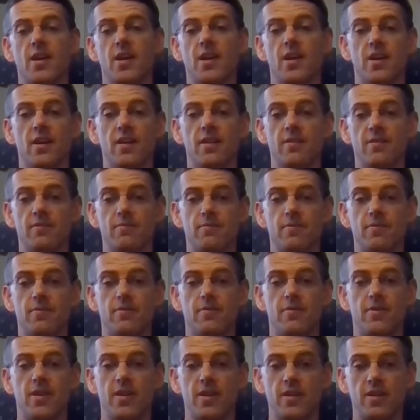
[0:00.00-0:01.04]

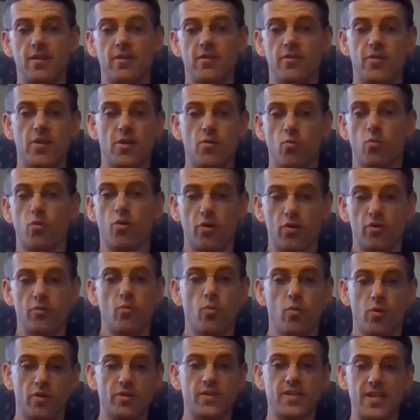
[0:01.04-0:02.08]
then
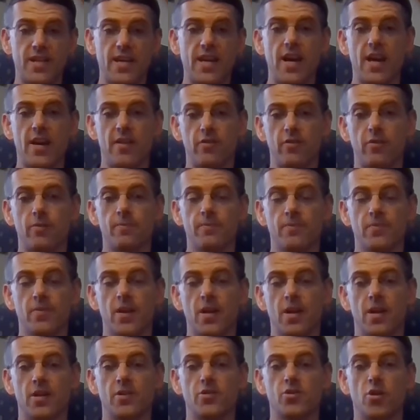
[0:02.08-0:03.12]
we're together.
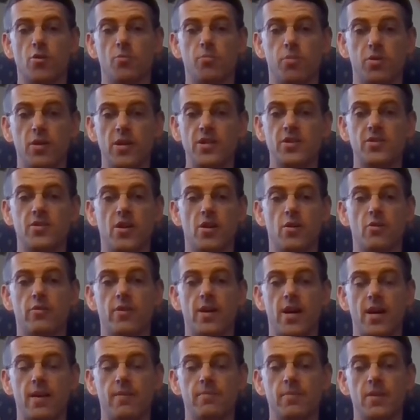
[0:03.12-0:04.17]
And so please know
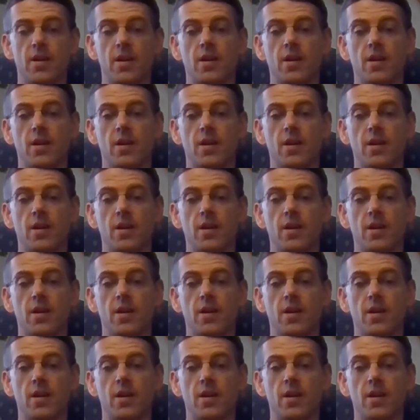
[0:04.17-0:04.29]
that.